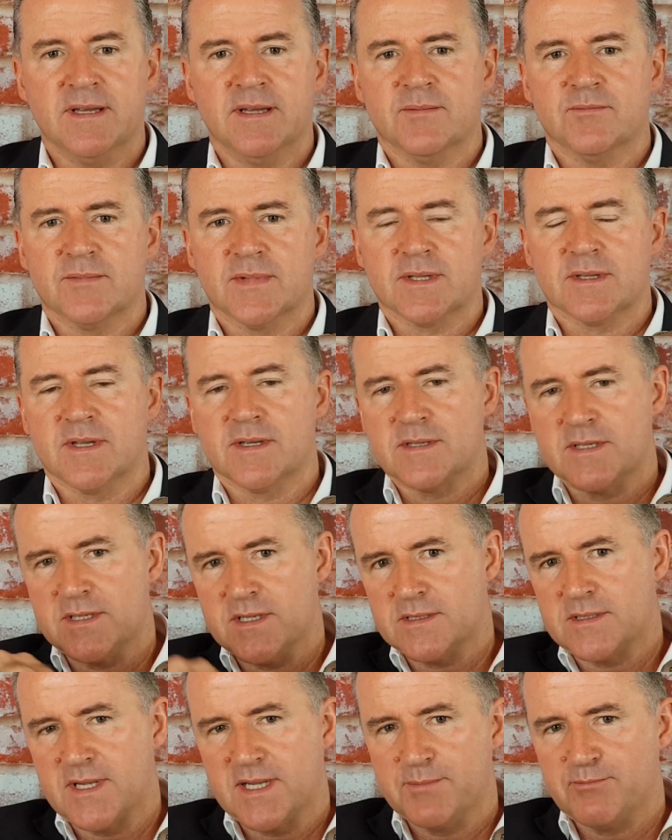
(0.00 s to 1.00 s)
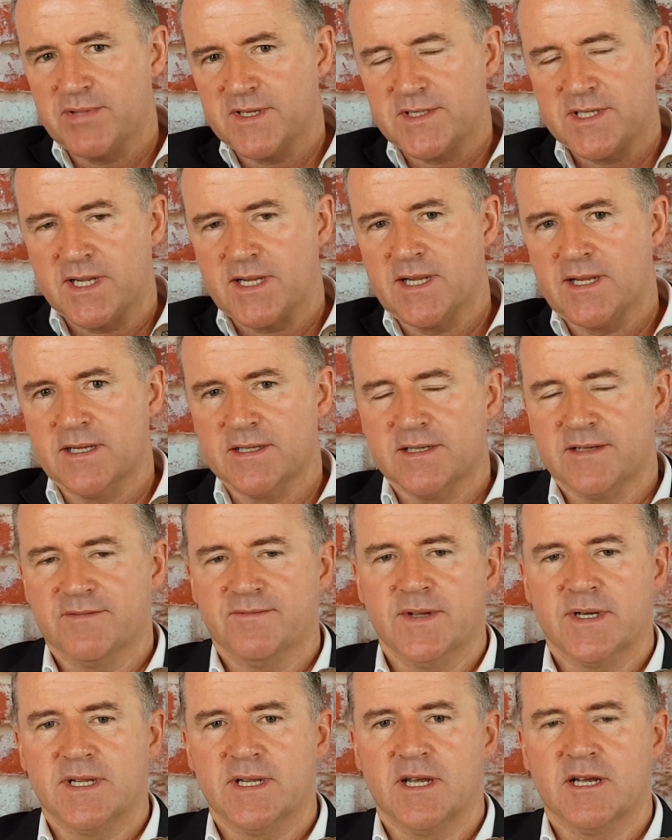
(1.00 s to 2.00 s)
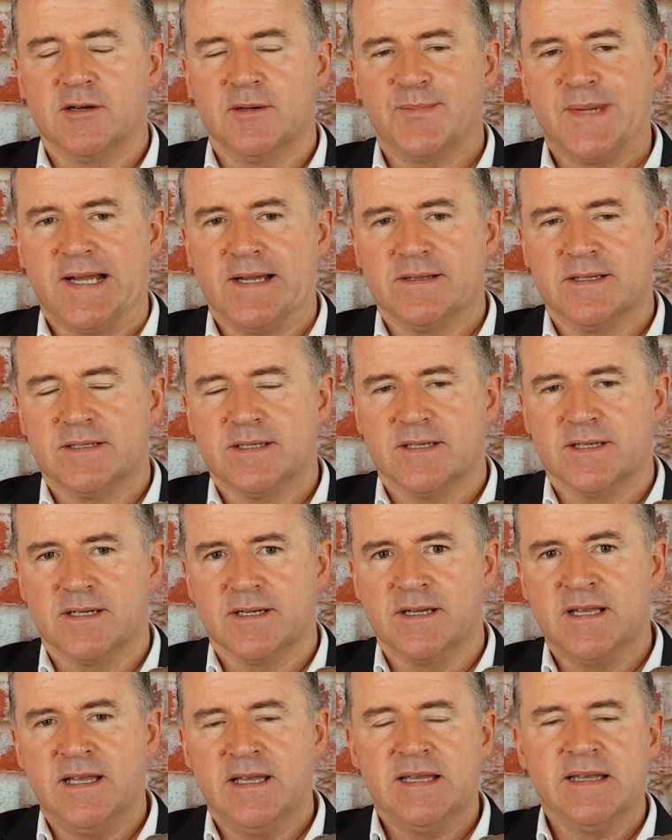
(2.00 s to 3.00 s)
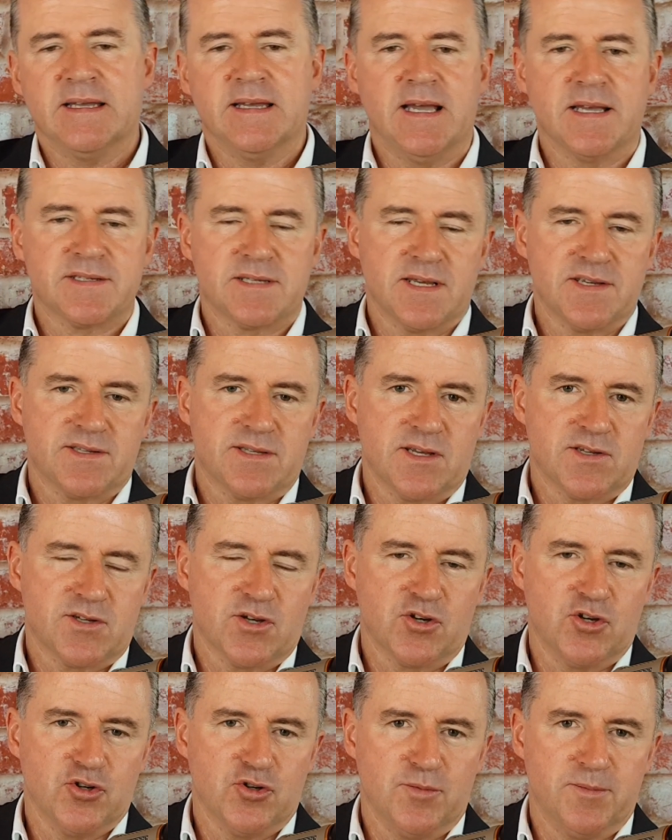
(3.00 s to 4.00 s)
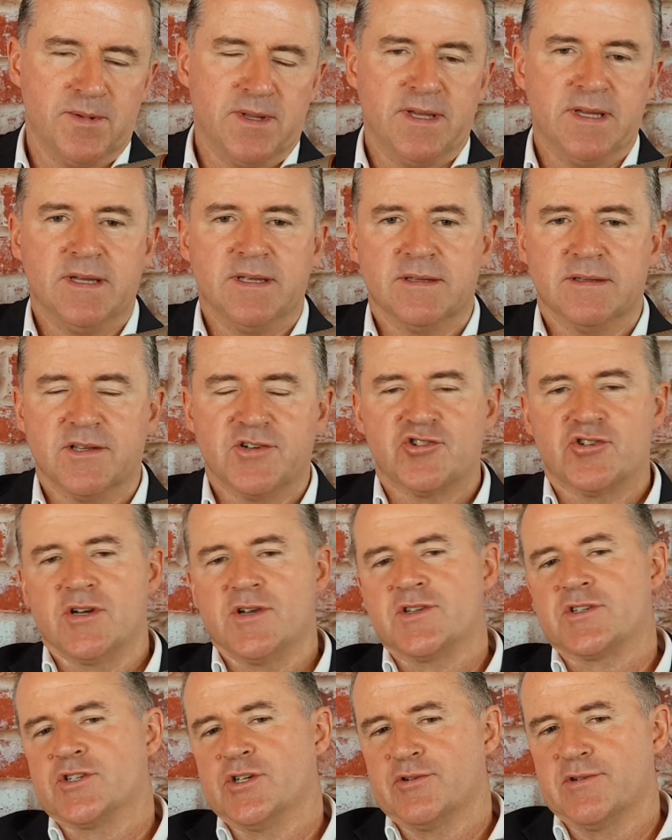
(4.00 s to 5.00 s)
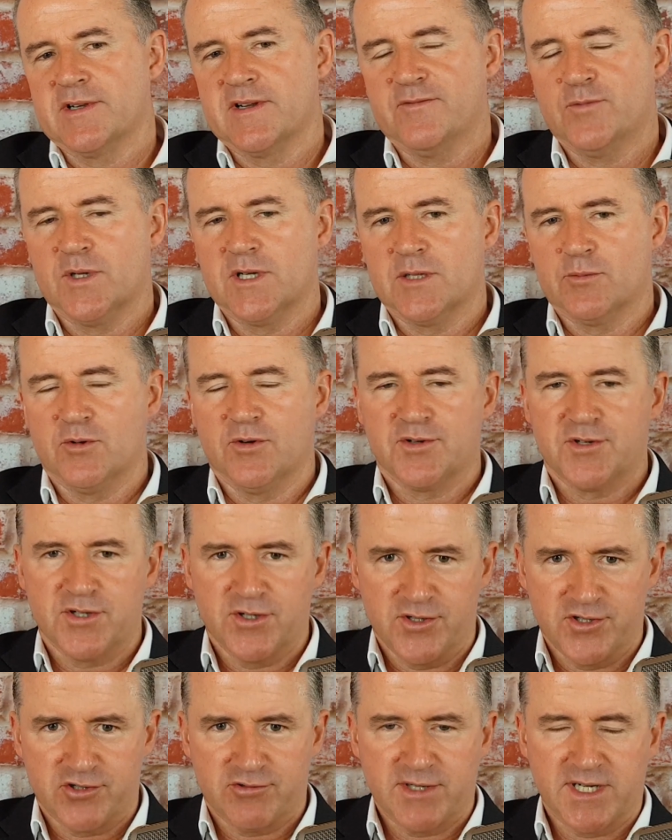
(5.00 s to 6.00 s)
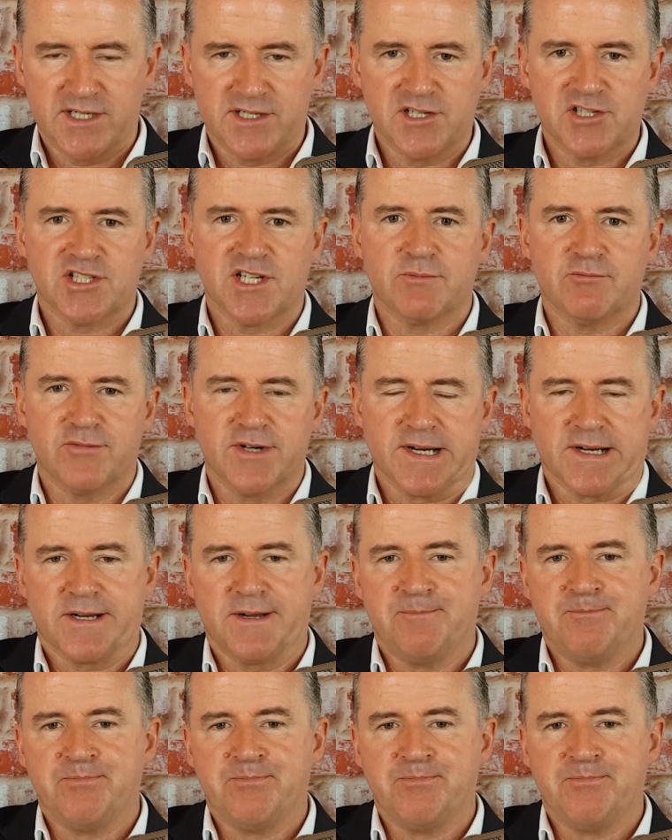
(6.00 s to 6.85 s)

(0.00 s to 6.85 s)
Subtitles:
but this is a particular video about SS Thistlegorm, the true story of World War II's greatest shipwreck.